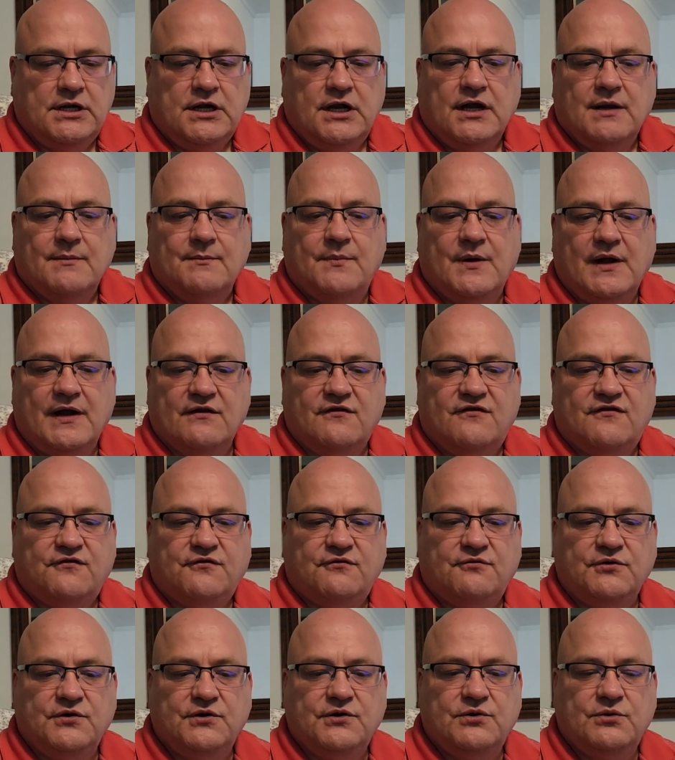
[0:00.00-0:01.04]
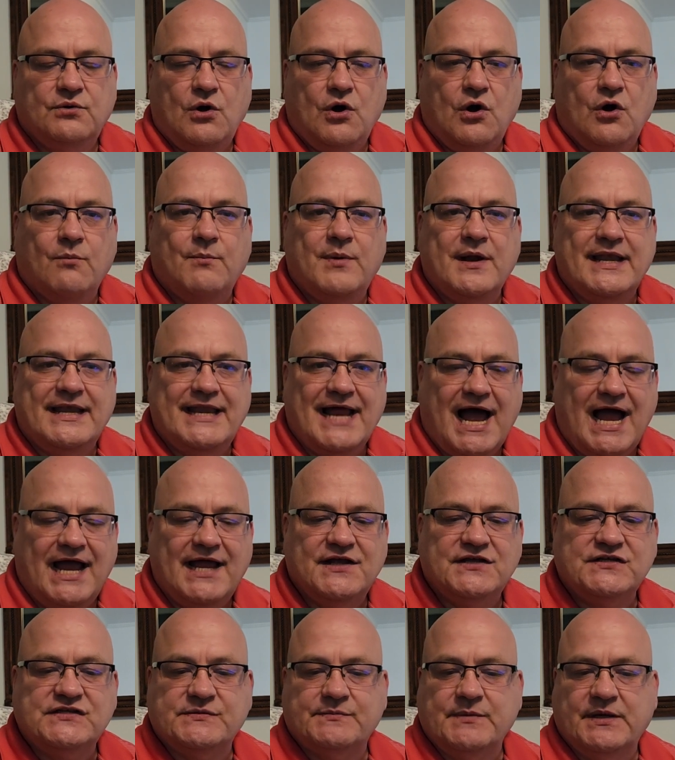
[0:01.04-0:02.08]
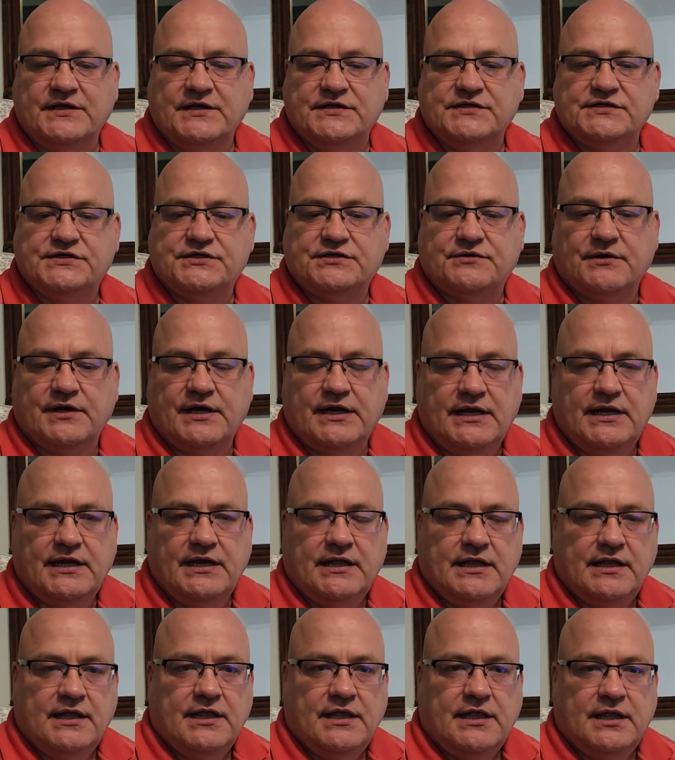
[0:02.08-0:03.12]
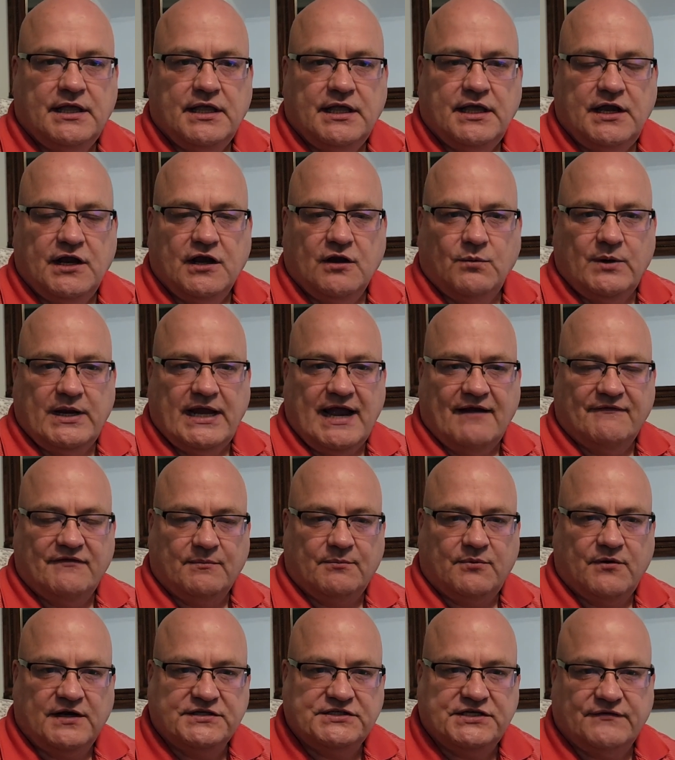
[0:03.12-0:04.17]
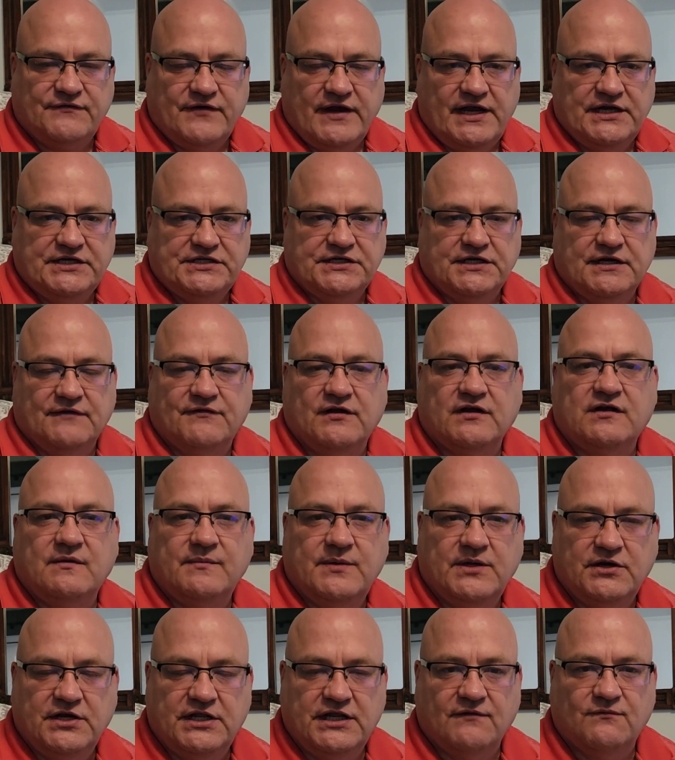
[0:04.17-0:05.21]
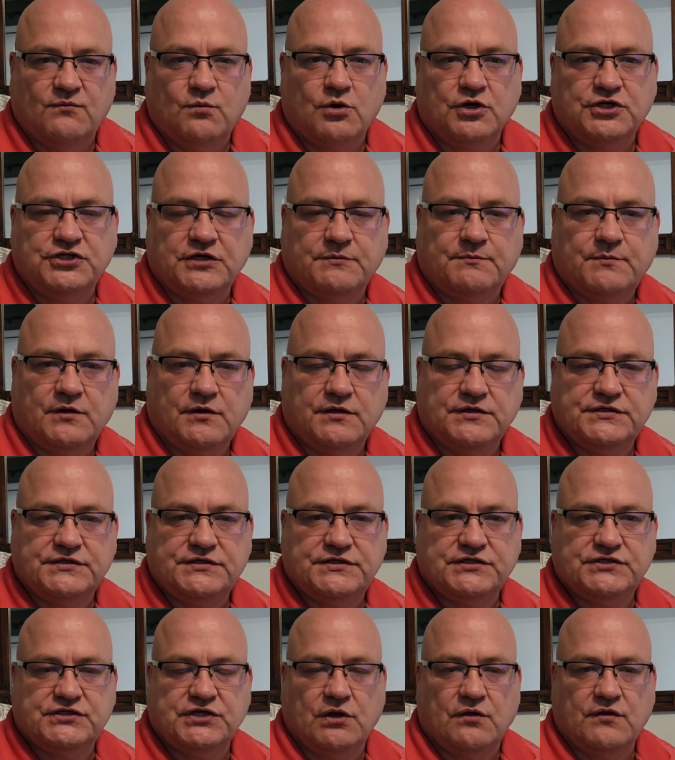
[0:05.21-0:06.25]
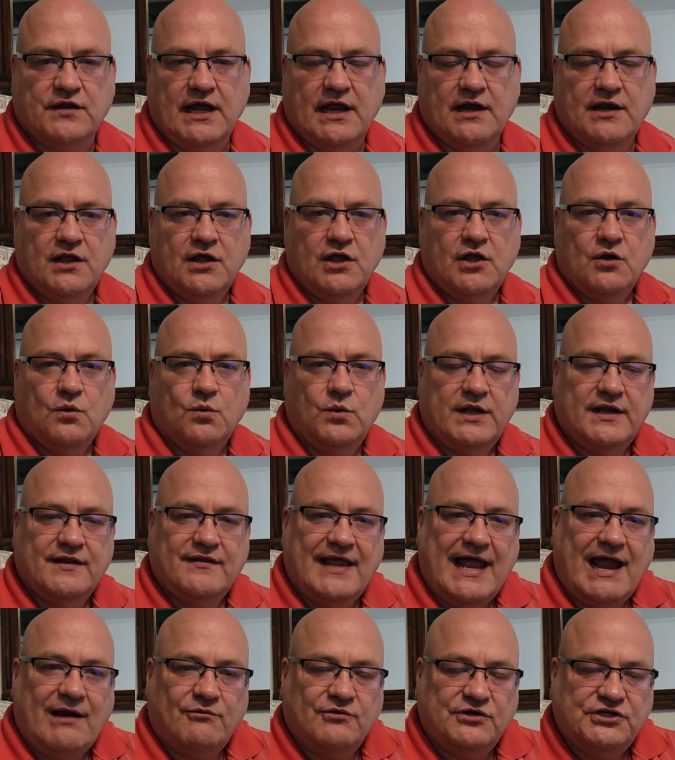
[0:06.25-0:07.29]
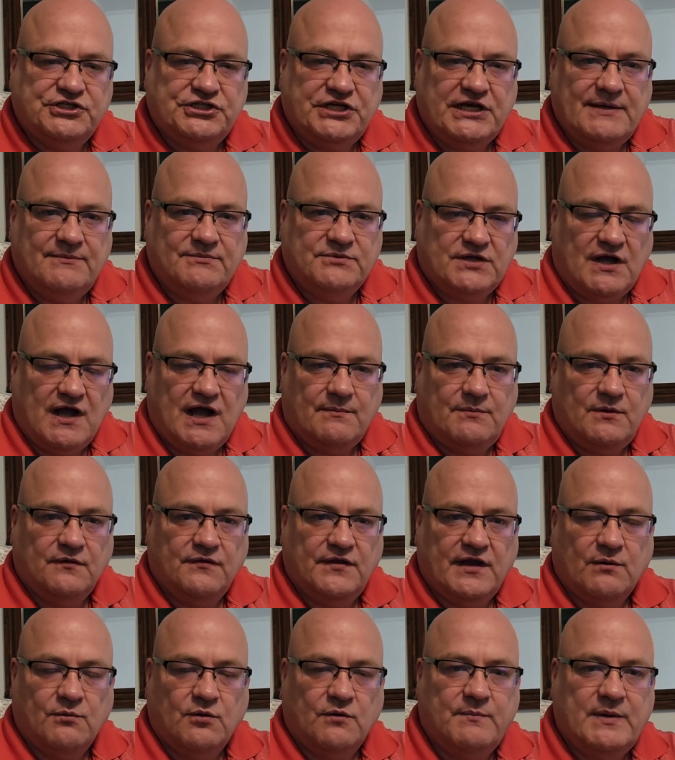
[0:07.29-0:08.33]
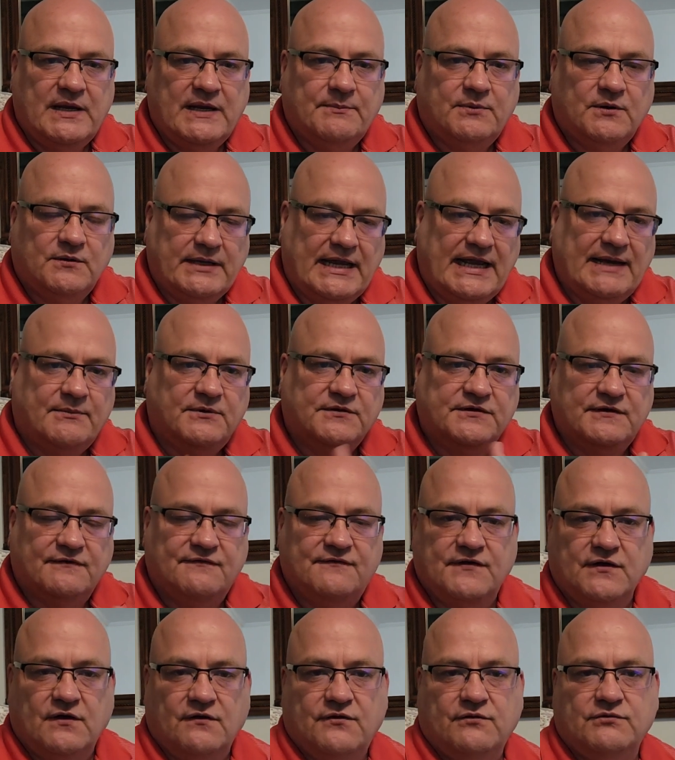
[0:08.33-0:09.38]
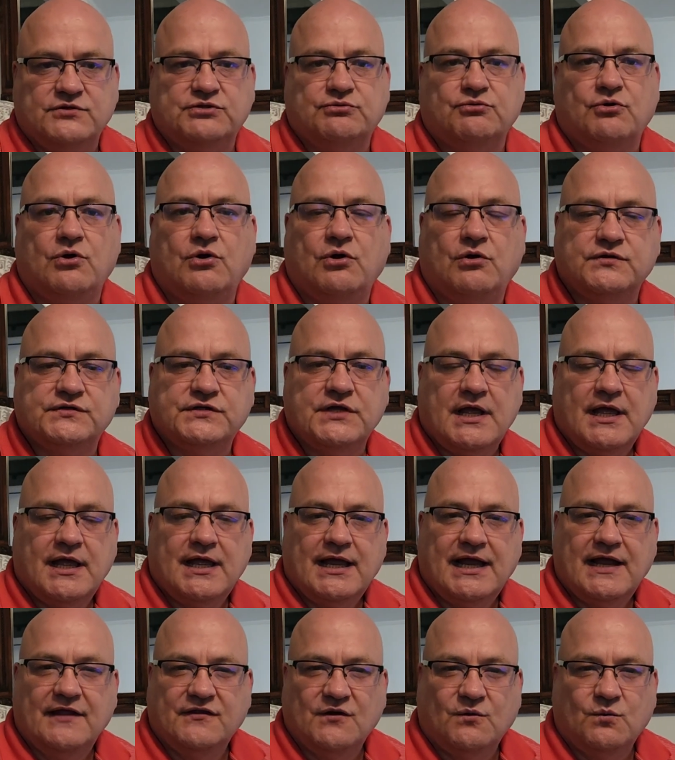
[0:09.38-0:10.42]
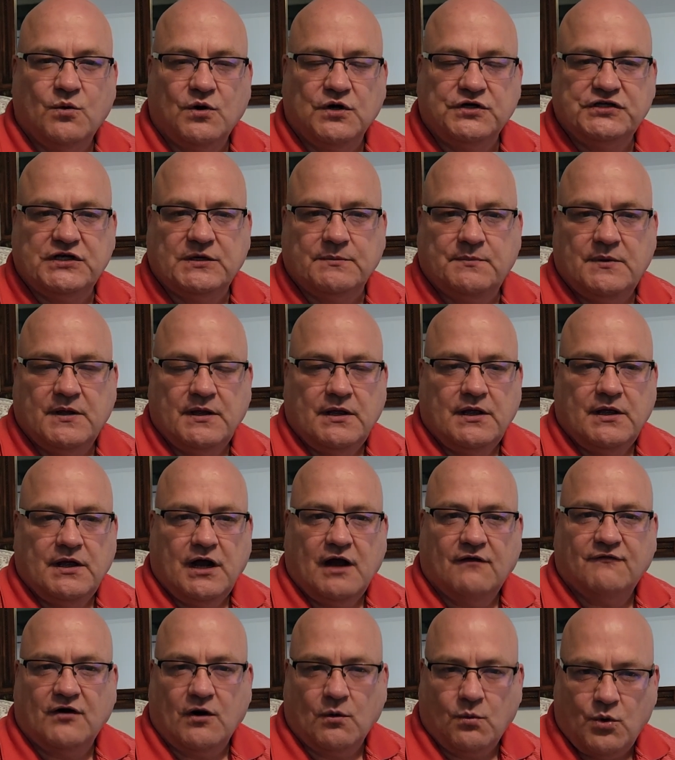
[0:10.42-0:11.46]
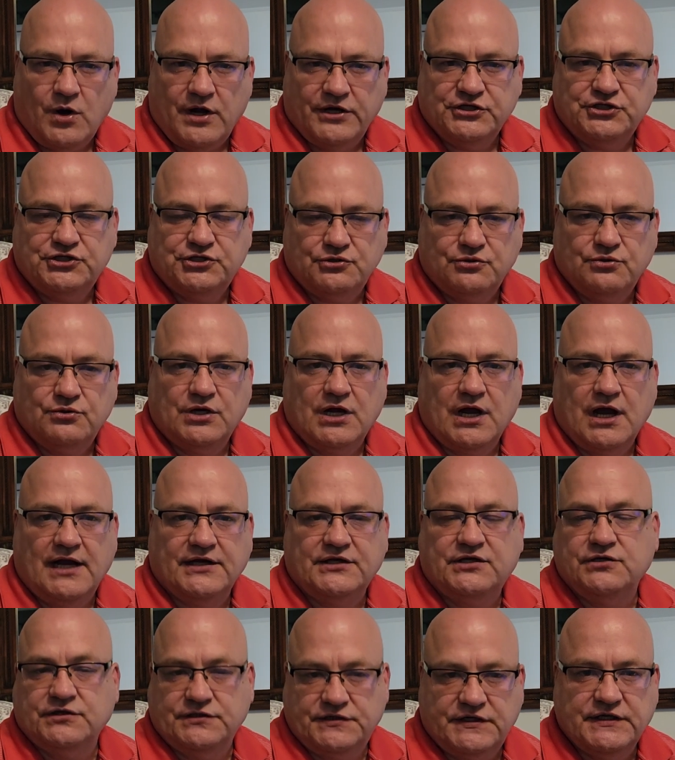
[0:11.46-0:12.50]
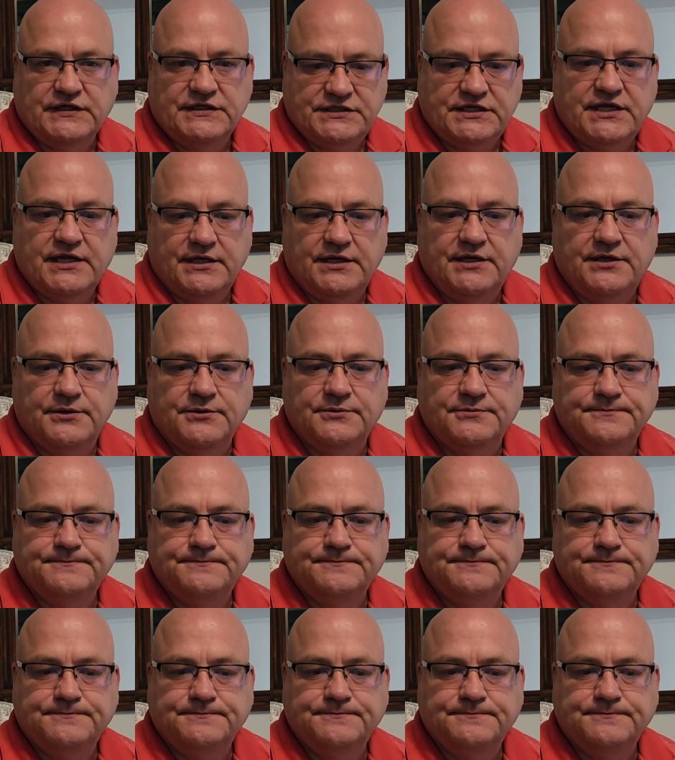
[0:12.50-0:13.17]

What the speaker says: But through Obadiah's ministry, here we have the preservation of a community of worshipers, so that when that regime toppled, there were people able to fill those roles, and the worship of our one true God could continue.